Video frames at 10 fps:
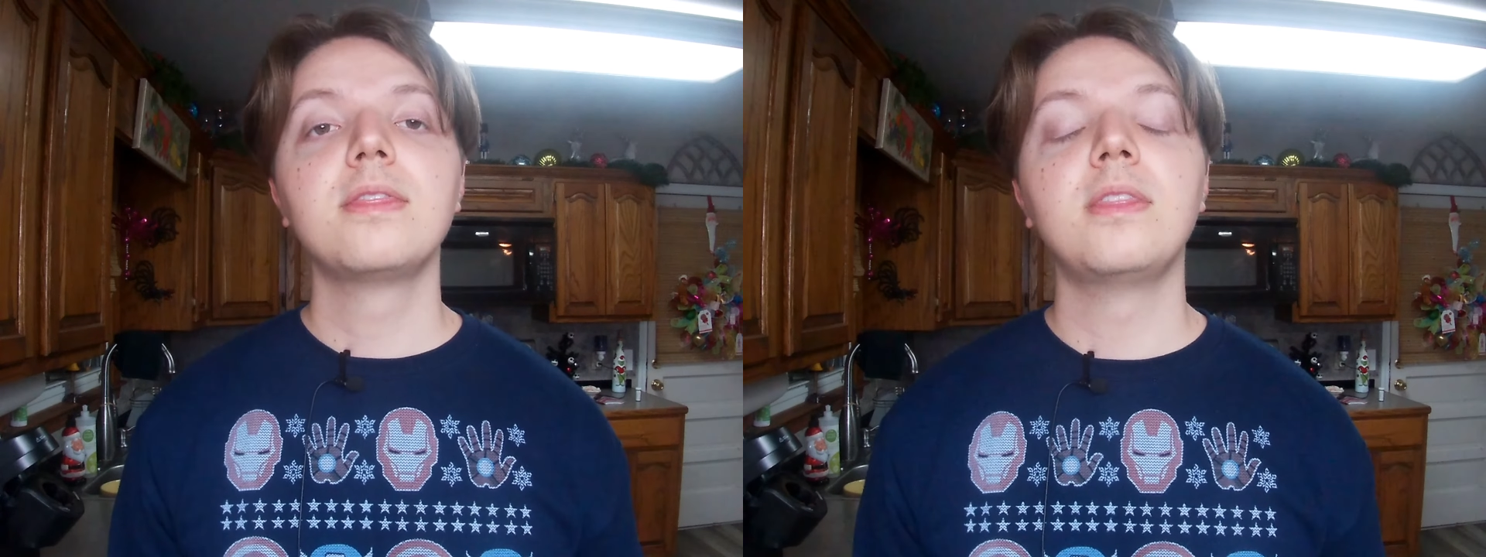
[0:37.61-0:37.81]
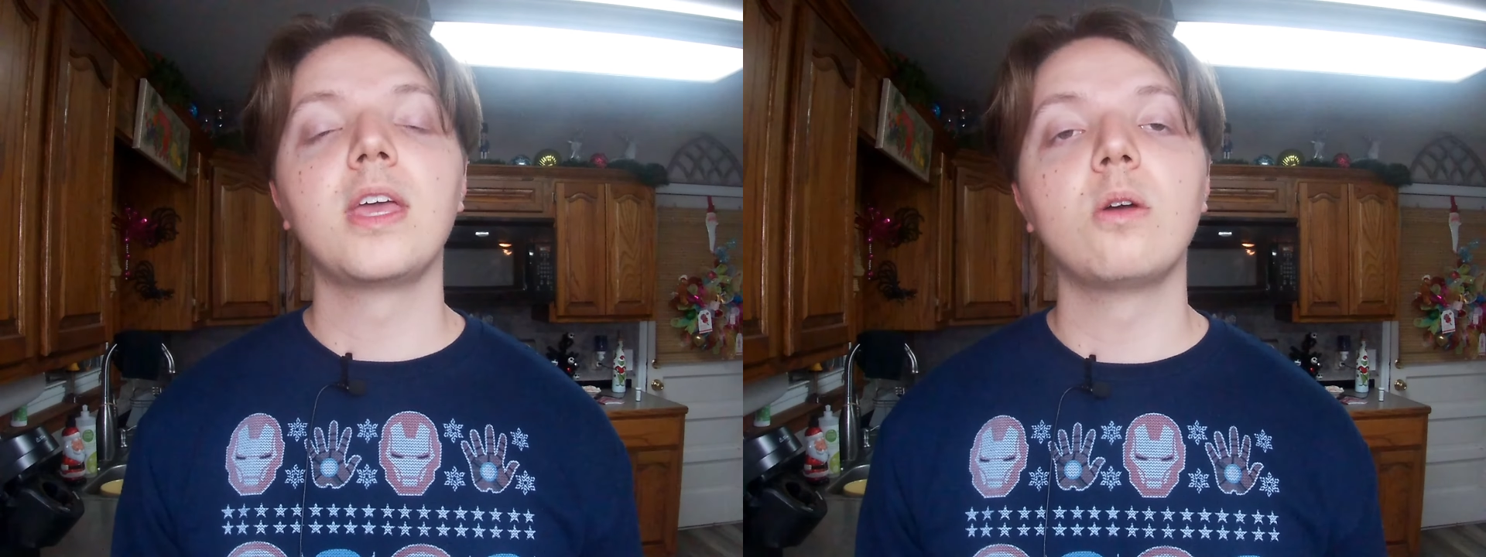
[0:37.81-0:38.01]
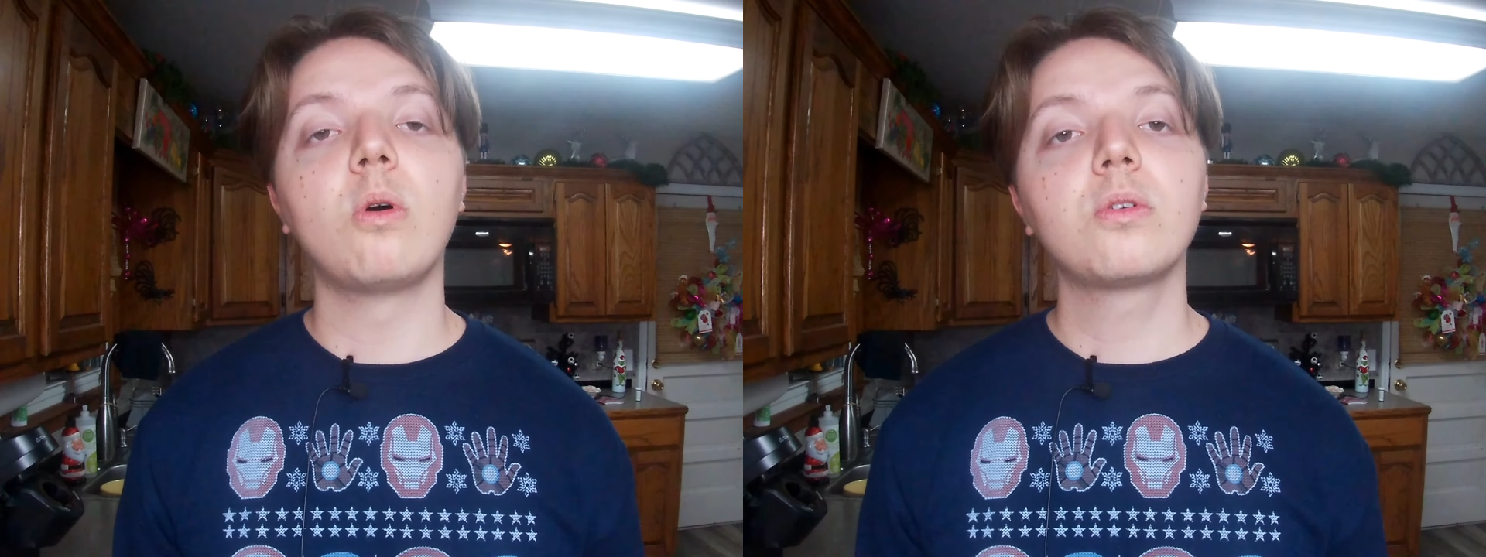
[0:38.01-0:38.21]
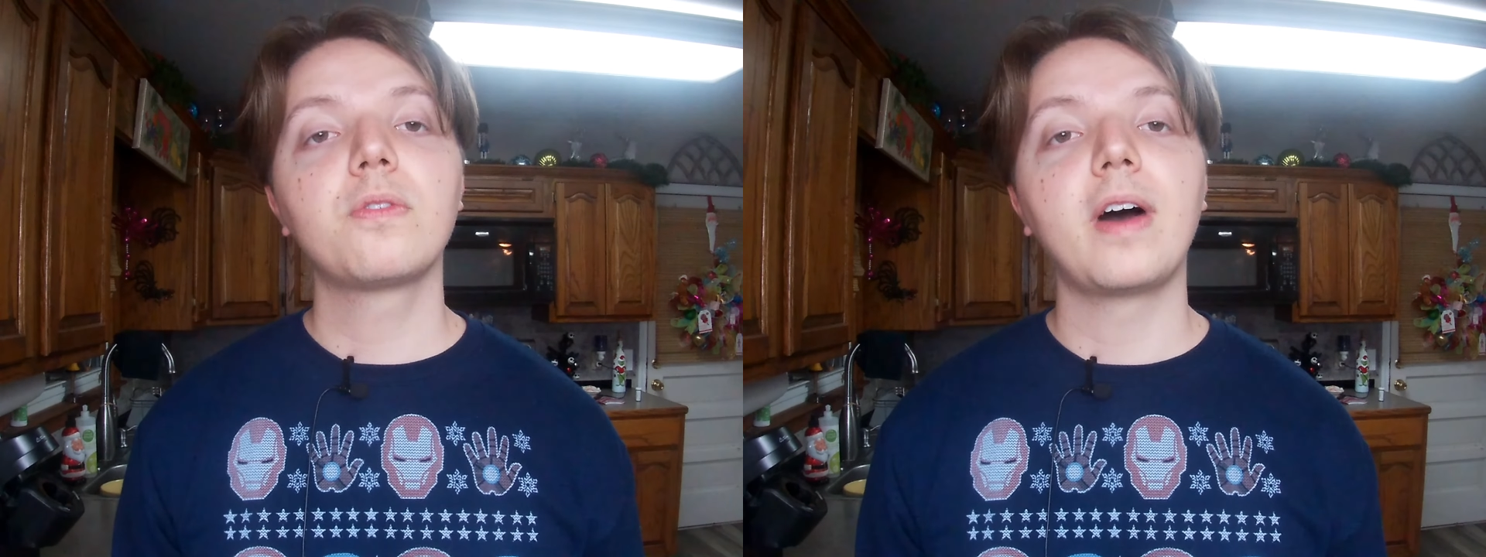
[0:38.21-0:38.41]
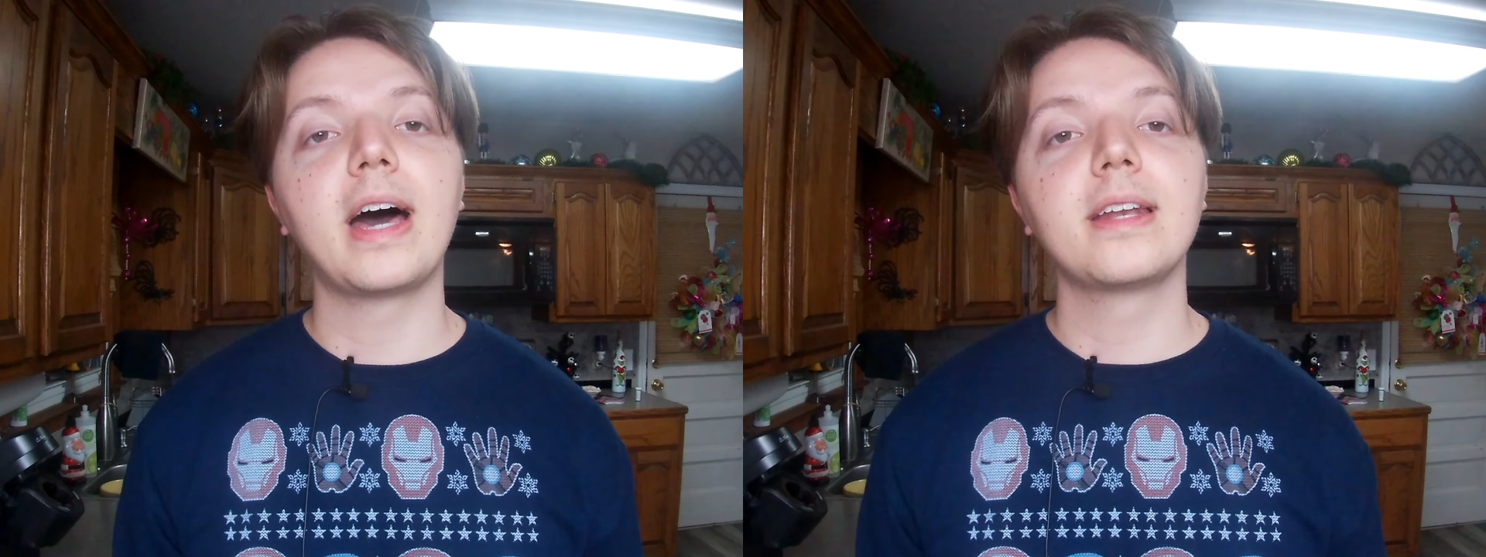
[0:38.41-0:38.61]
that you won't
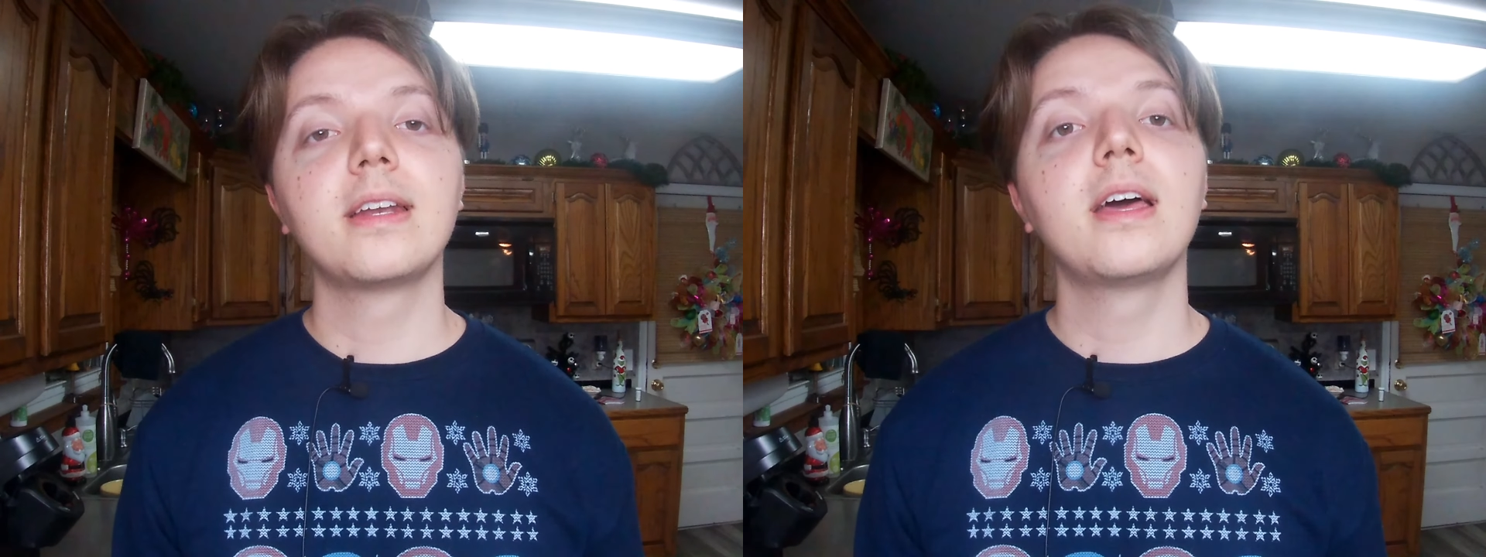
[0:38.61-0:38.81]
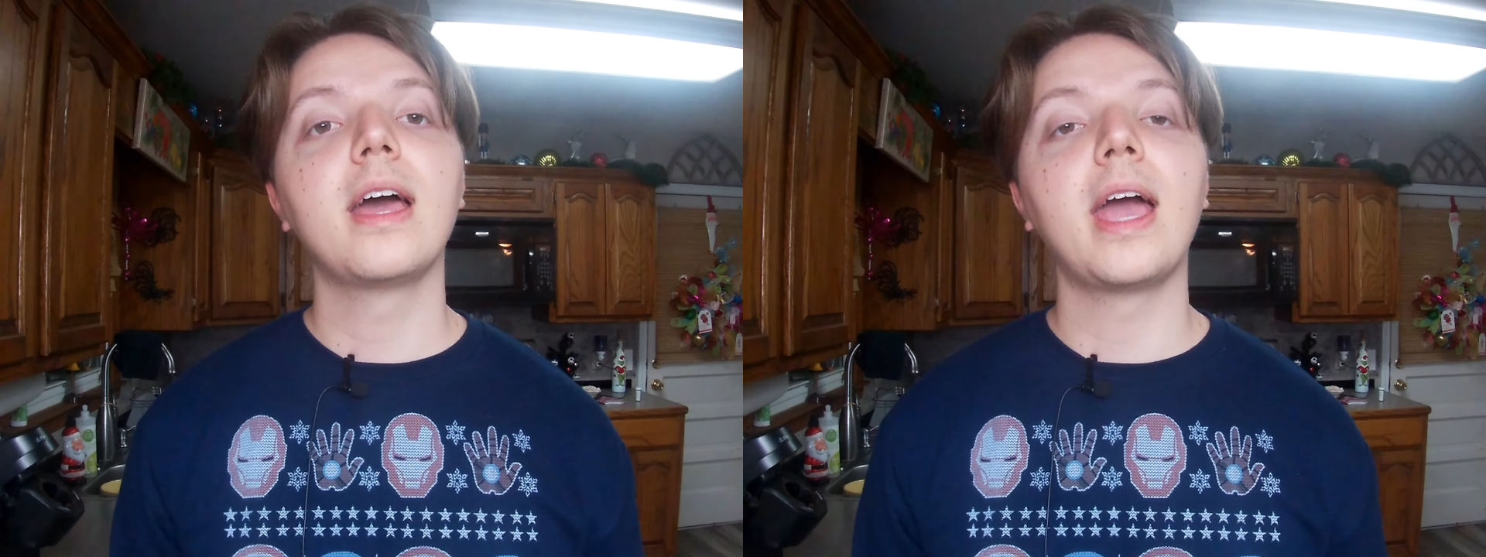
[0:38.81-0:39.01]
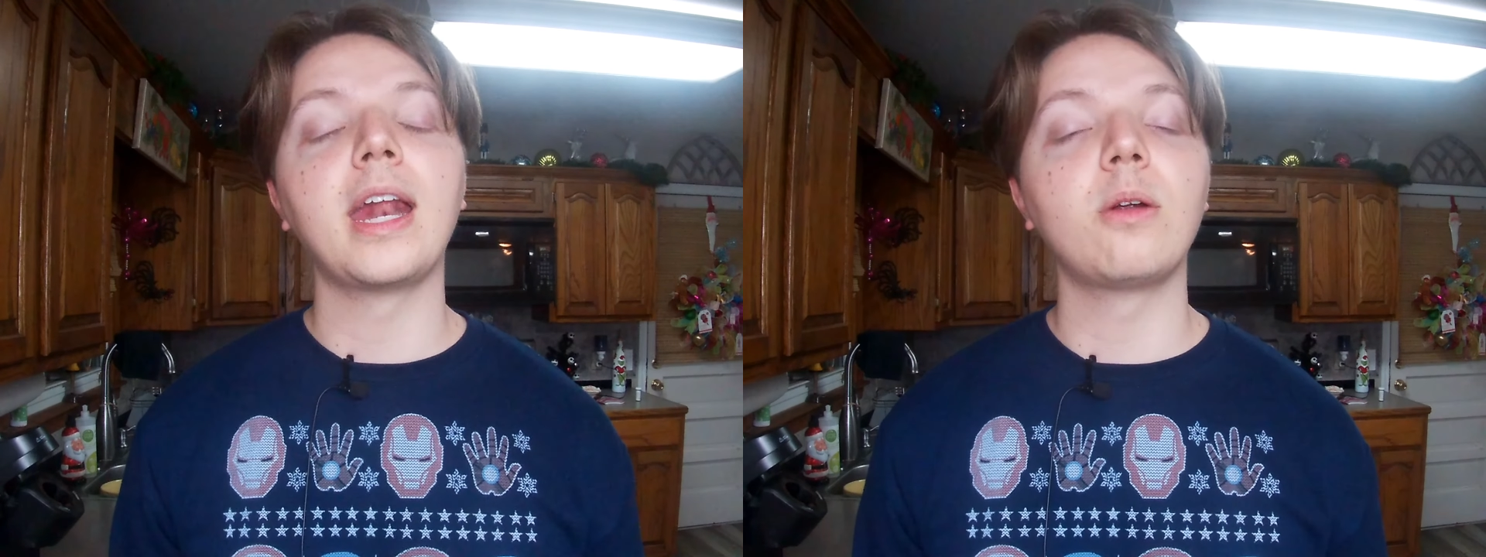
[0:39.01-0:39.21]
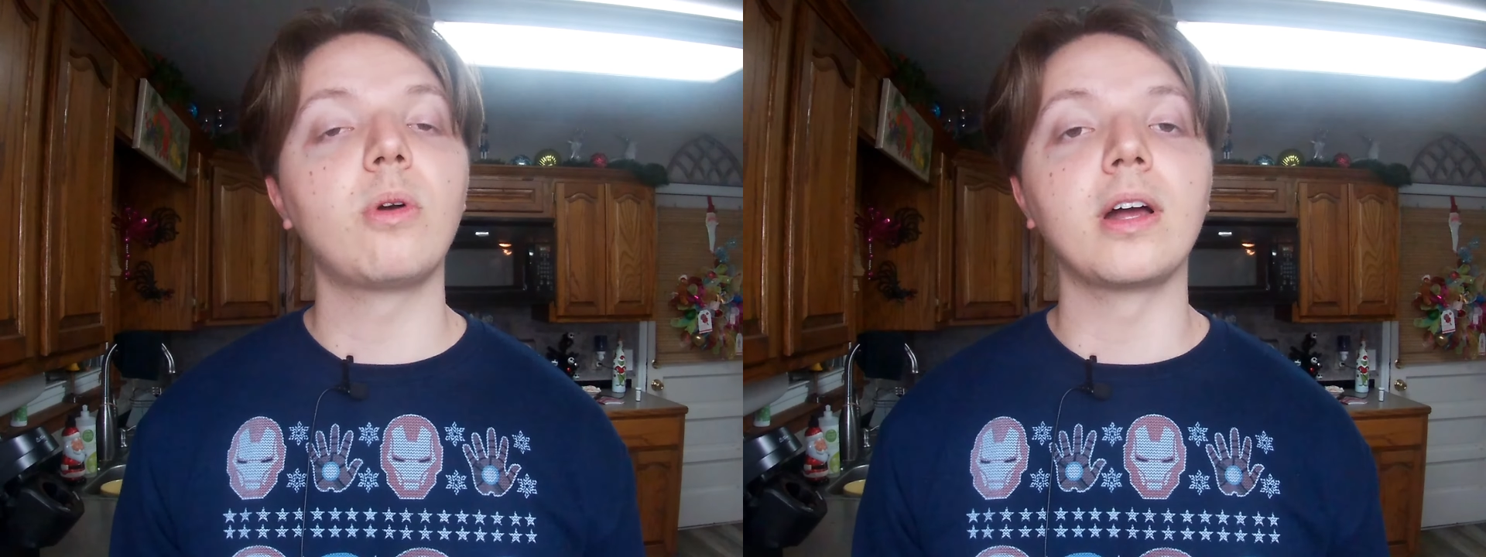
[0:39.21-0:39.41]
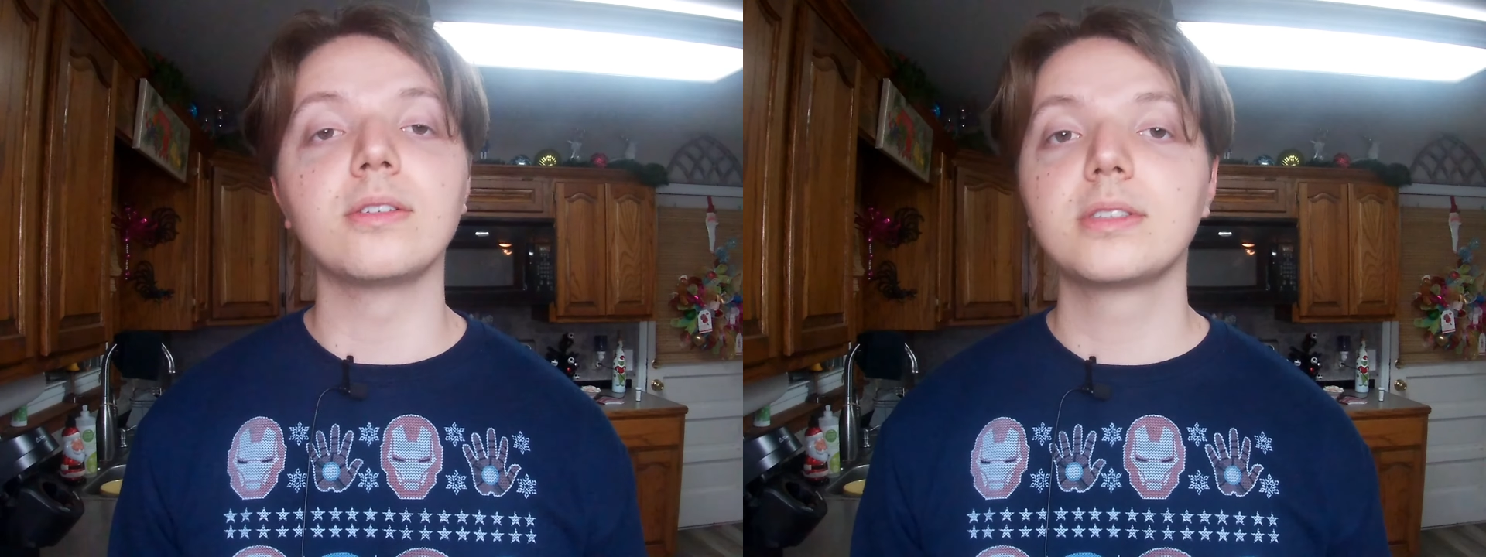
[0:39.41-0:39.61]
find
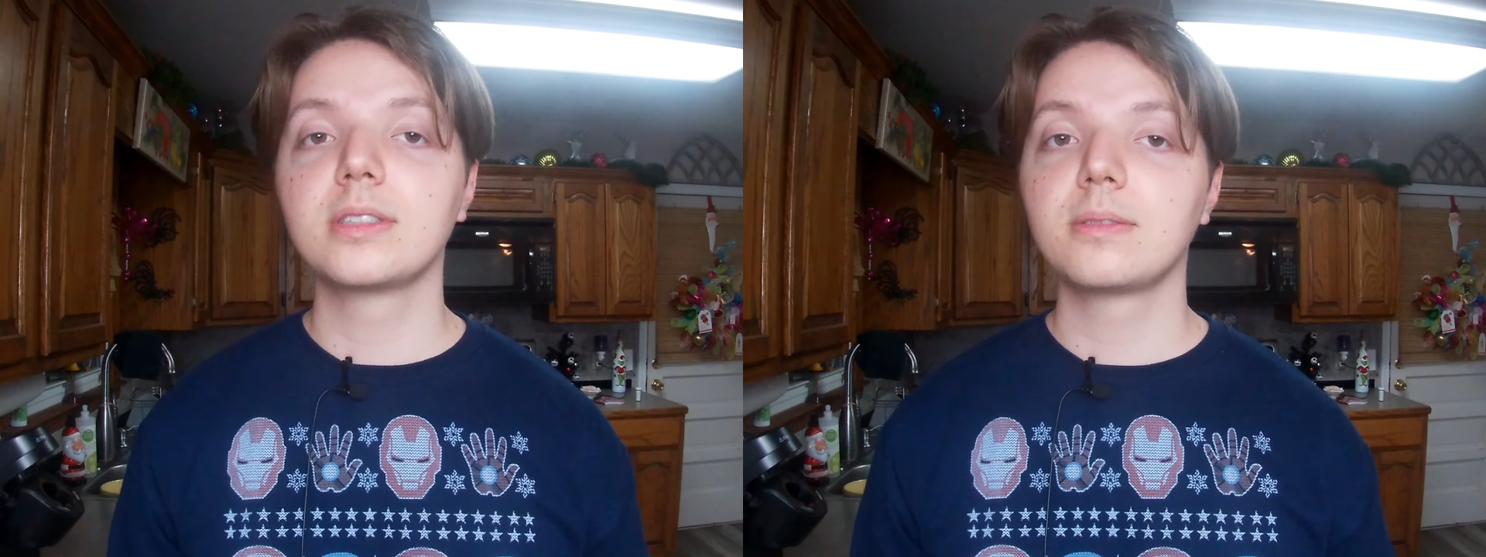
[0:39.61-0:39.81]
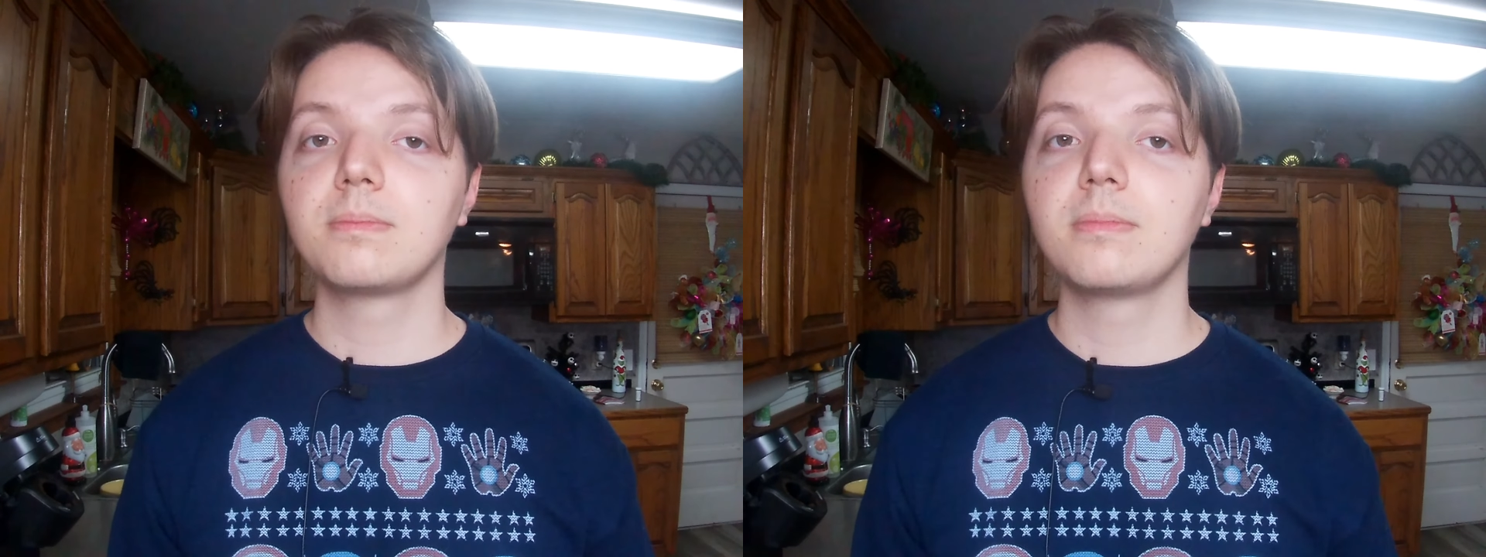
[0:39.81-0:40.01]
anywhere else.